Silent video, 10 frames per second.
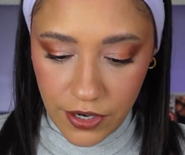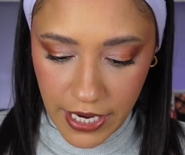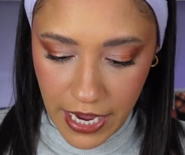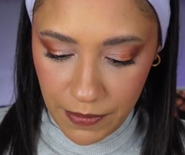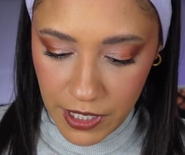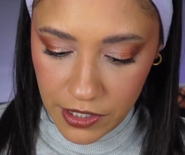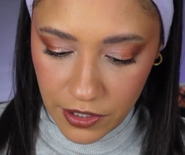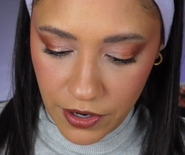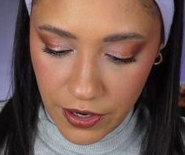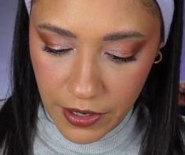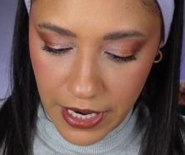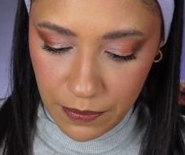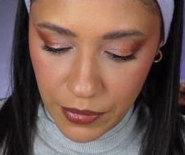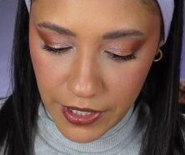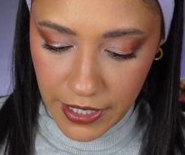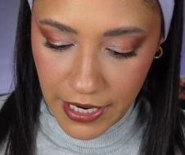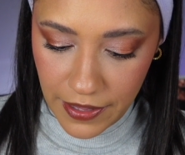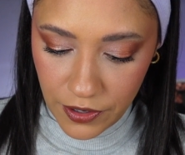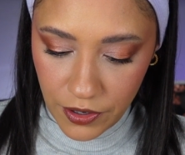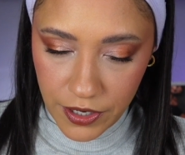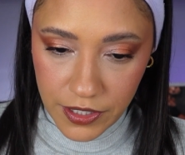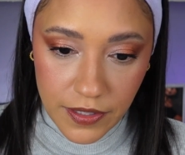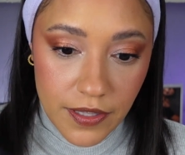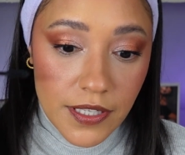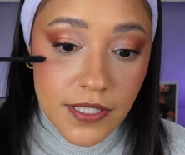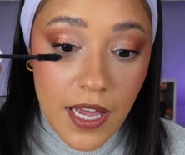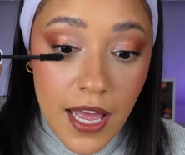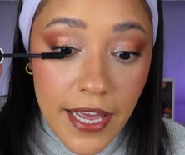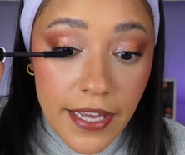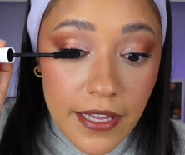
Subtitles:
Okay, I'm gonna go and put another coat on this eye.